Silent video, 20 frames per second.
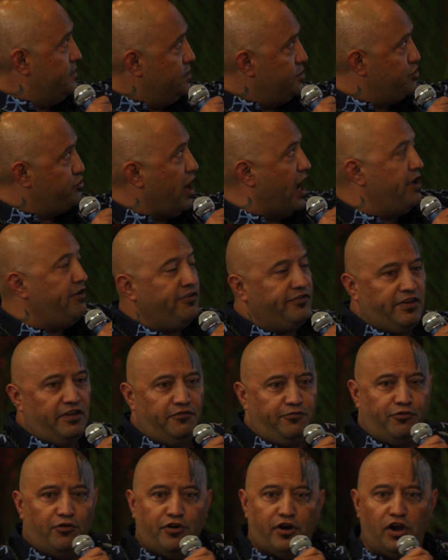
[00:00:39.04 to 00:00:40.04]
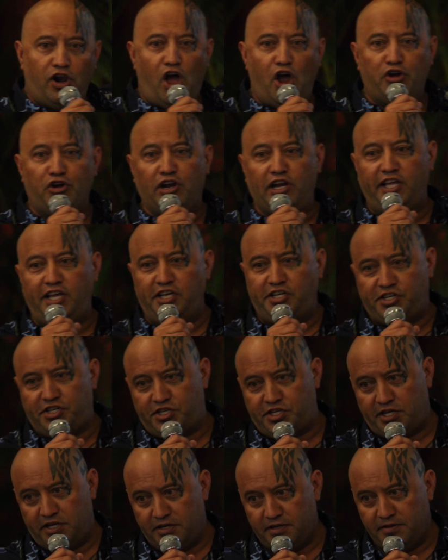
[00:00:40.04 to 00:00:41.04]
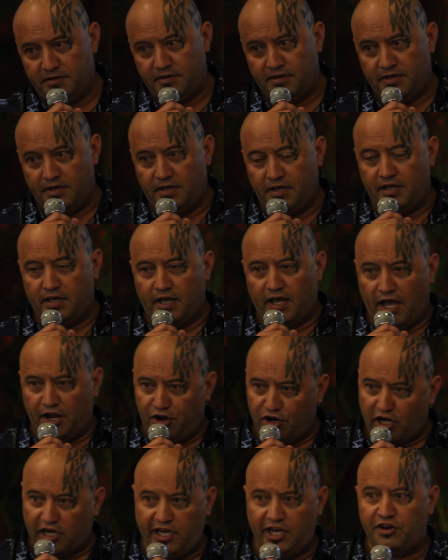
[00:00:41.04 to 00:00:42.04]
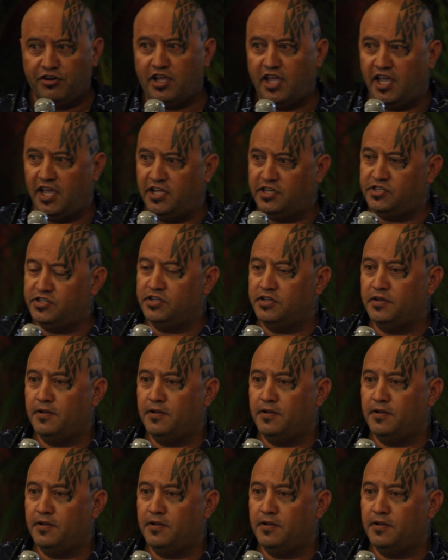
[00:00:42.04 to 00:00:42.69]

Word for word: striving for a longer leash and a cleaner cage.